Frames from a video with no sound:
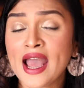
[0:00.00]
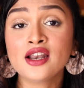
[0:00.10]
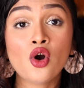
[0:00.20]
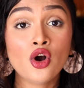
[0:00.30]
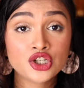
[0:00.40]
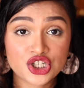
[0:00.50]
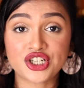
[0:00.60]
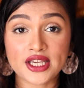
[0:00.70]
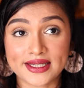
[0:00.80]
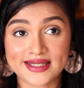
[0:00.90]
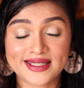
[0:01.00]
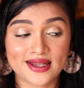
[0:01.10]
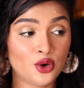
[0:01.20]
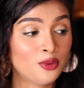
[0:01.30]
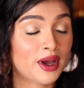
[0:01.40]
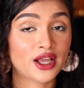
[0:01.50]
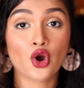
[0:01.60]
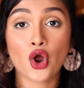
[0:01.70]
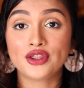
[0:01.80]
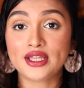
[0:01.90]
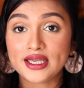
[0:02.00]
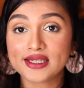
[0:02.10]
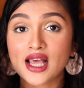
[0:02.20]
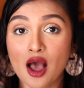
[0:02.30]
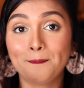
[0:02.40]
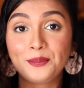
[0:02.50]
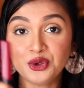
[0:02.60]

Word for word: And on cheeks, oh my god, these are